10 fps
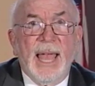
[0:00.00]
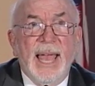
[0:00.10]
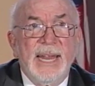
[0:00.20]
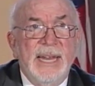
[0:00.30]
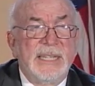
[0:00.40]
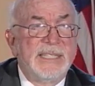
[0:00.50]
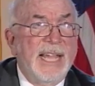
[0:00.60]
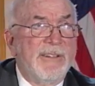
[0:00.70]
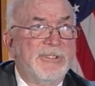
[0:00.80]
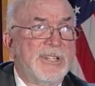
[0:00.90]
And then the
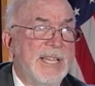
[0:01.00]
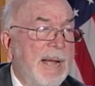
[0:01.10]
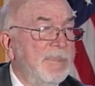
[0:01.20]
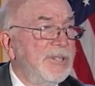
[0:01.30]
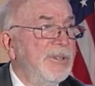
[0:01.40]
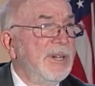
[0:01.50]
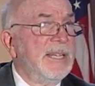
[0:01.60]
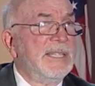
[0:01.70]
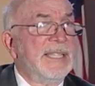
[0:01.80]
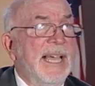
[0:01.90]
staff took the
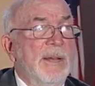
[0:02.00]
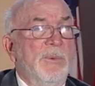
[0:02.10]
opportunity saying,